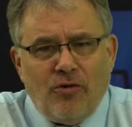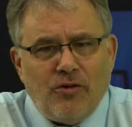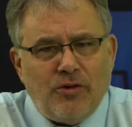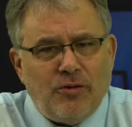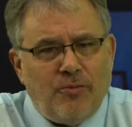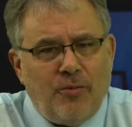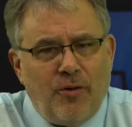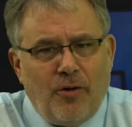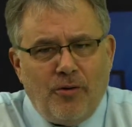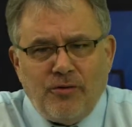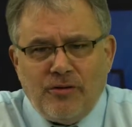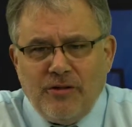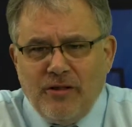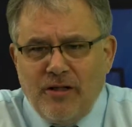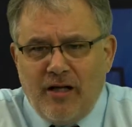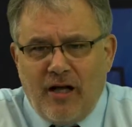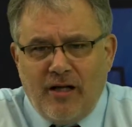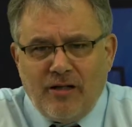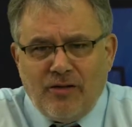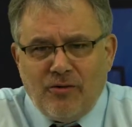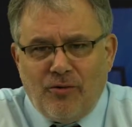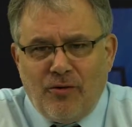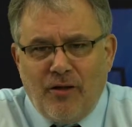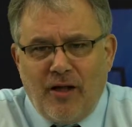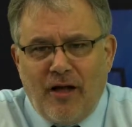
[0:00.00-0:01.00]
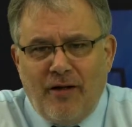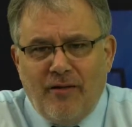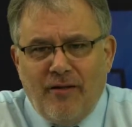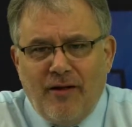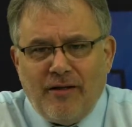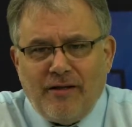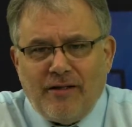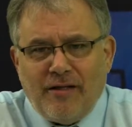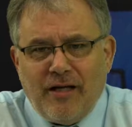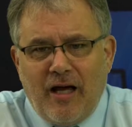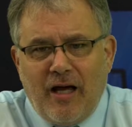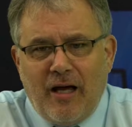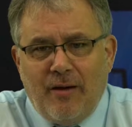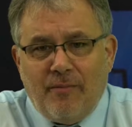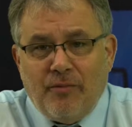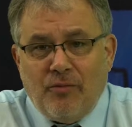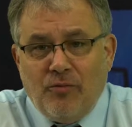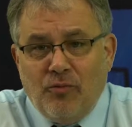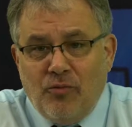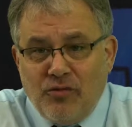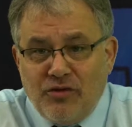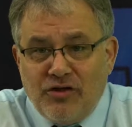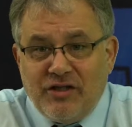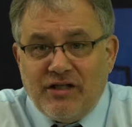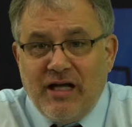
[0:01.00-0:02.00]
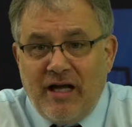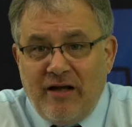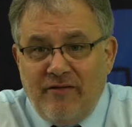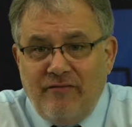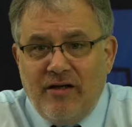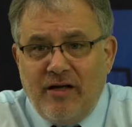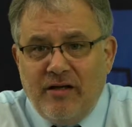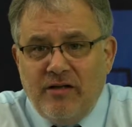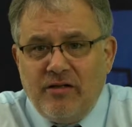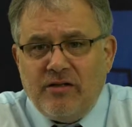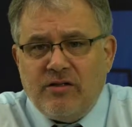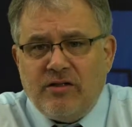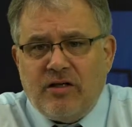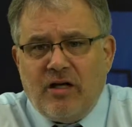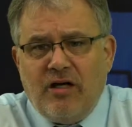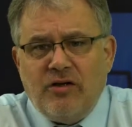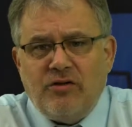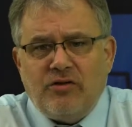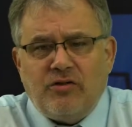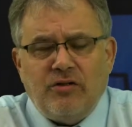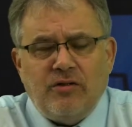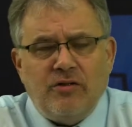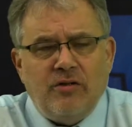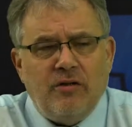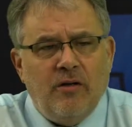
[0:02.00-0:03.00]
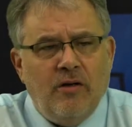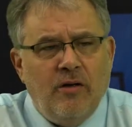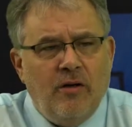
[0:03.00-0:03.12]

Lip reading: are supposedly not to allow that to happen. We'll save that discussion